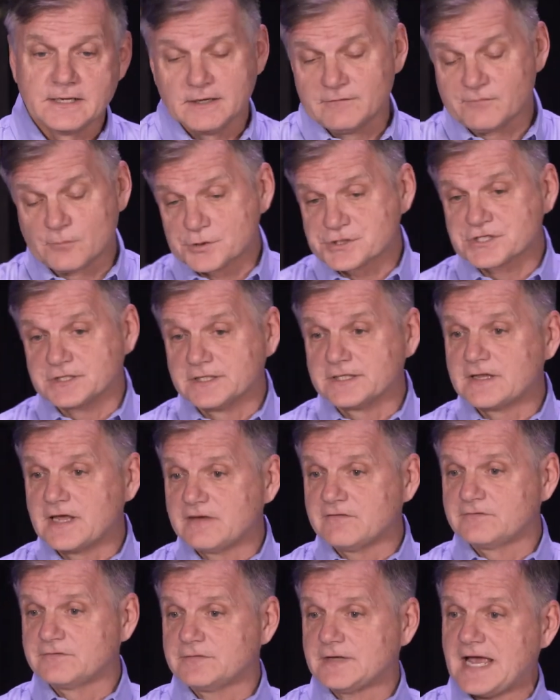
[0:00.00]
fortunately
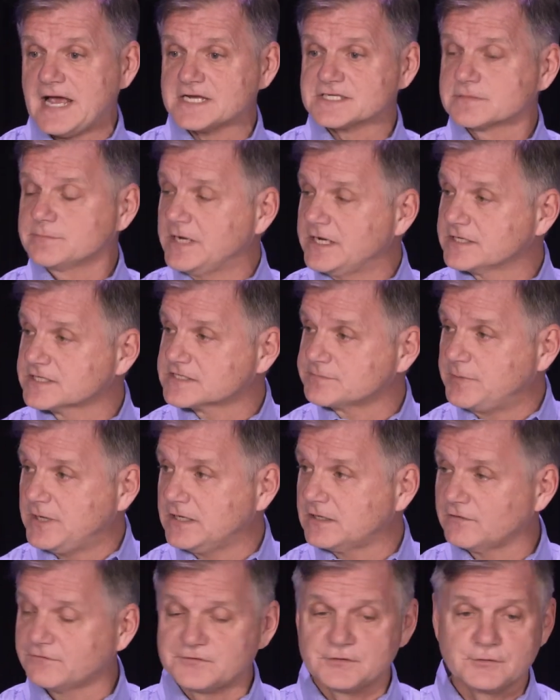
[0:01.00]
they've asked me to
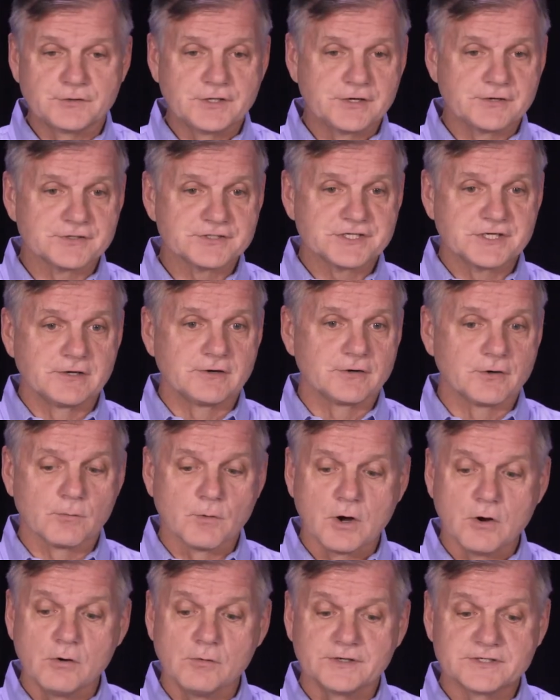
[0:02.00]
speak a few years here in a
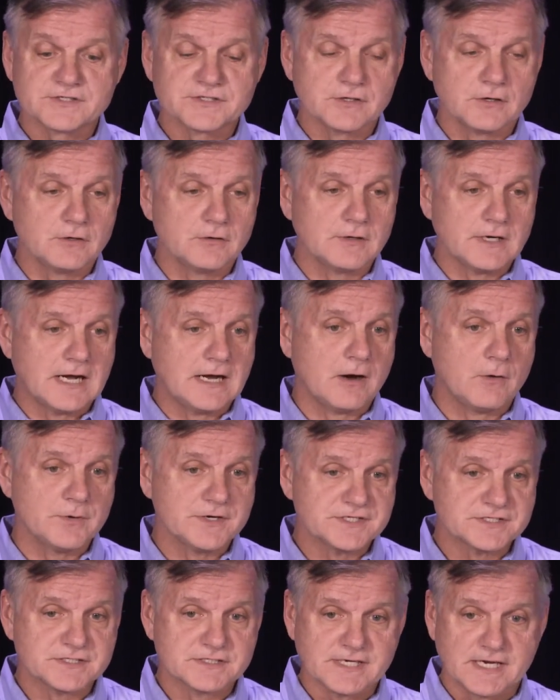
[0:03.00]
row, and so I
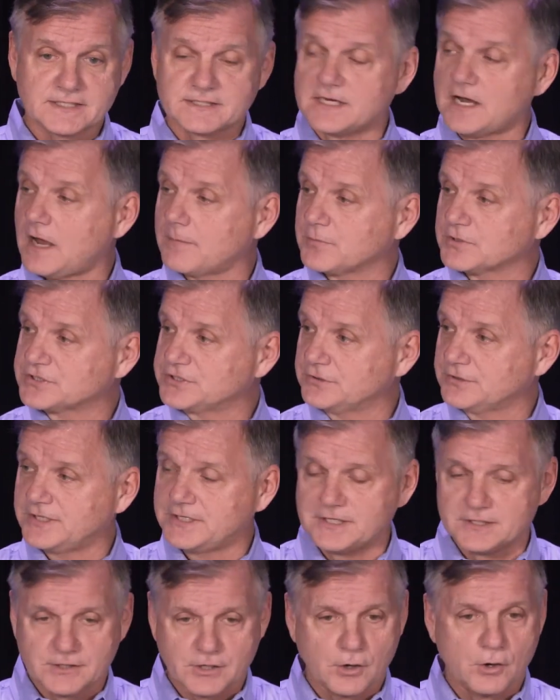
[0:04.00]
always take the
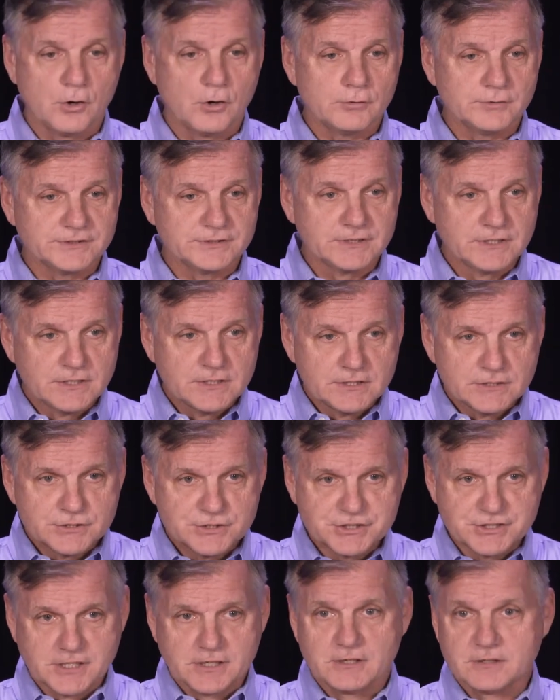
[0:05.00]
opportunity to go and
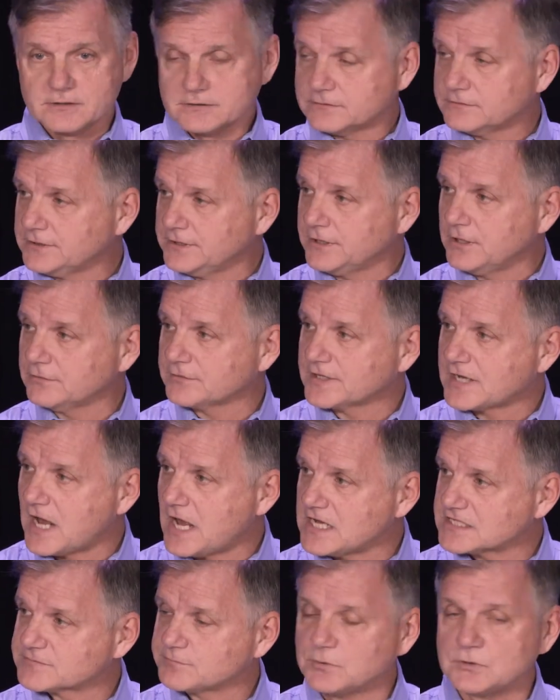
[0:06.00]
share, the
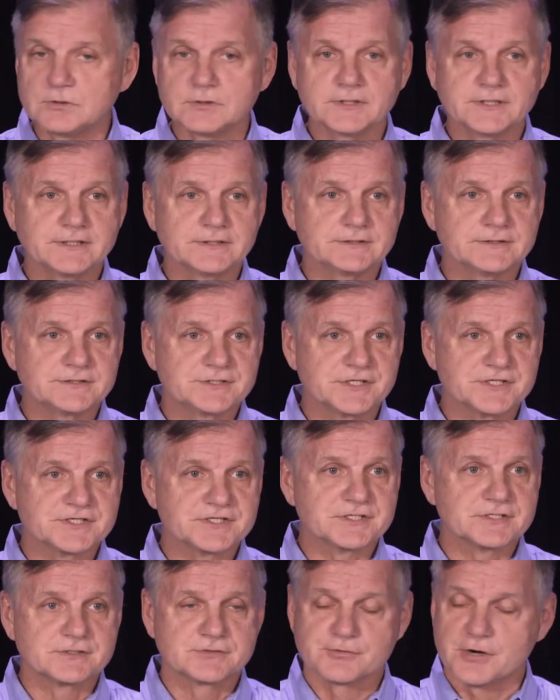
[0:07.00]
gospel and
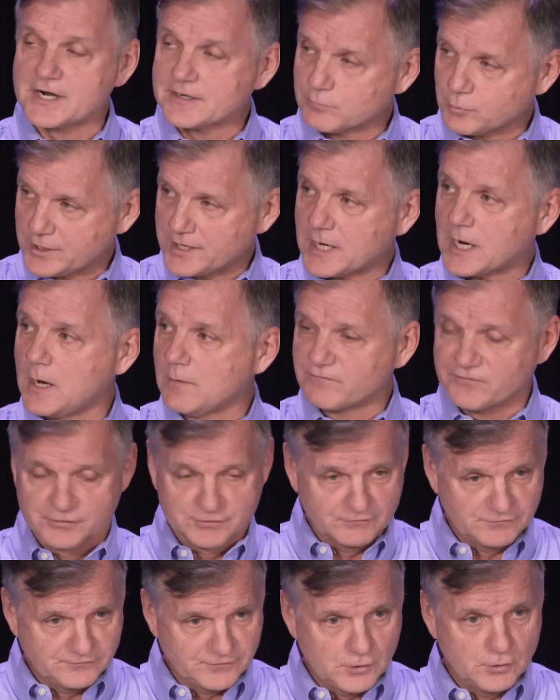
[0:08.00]
just try to bring comfort
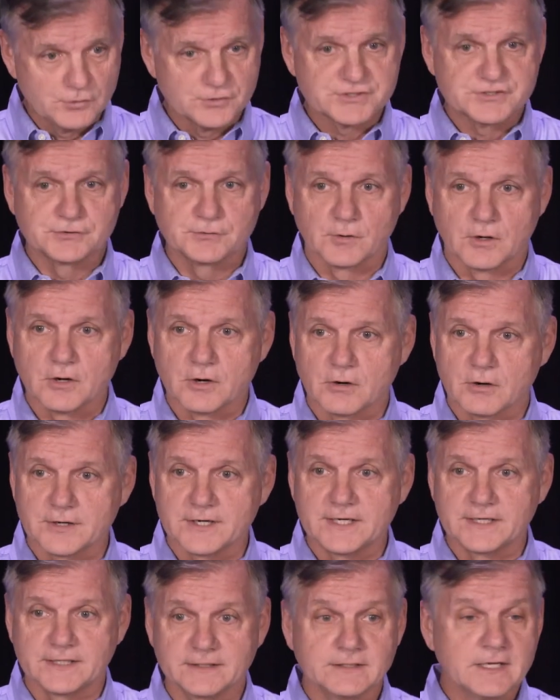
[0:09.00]
to folks who are
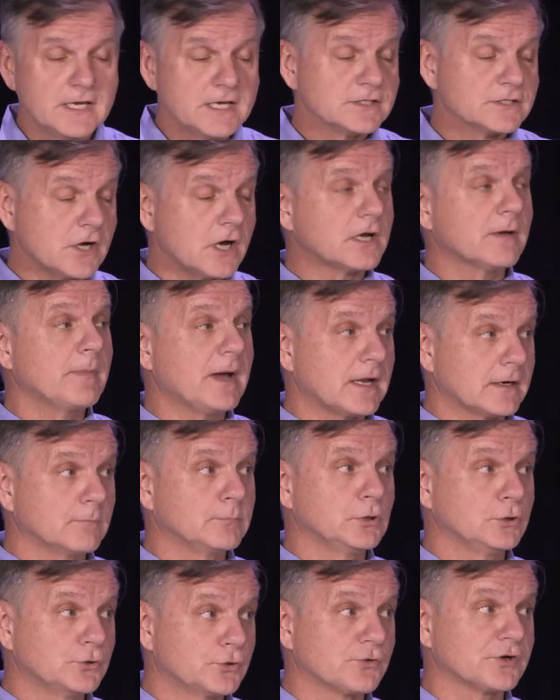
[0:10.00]
hurting and talk about a
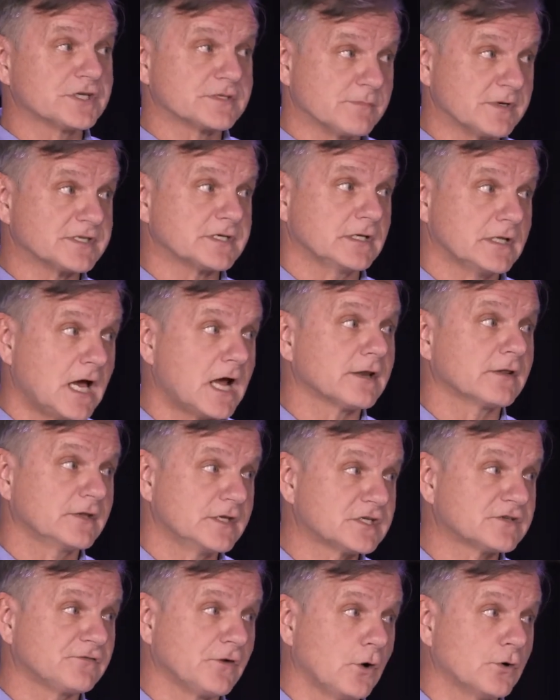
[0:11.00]
blue Christmas. A lot of
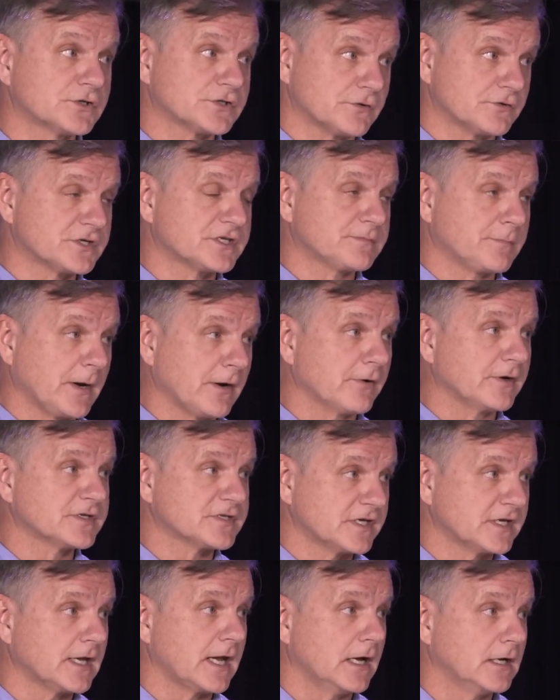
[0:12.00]
these folks are
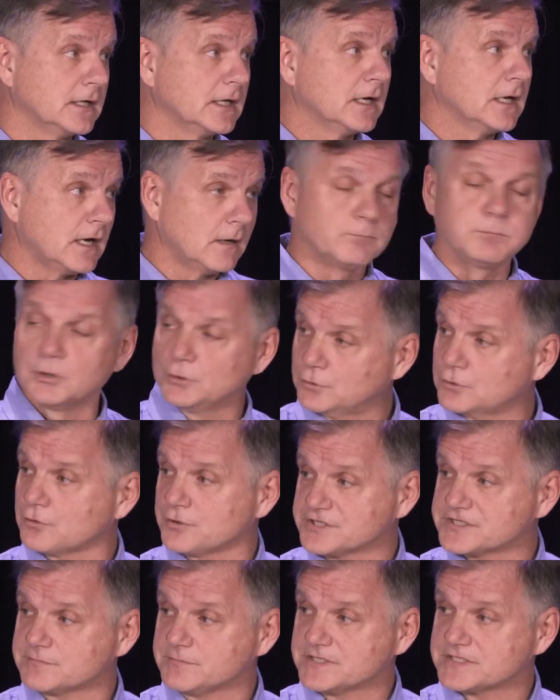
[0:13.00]
experiencing a blue
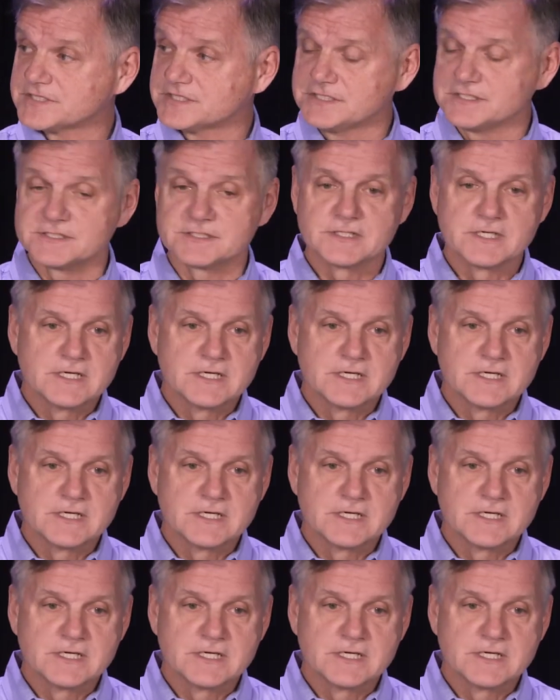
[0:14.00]
Christmas, and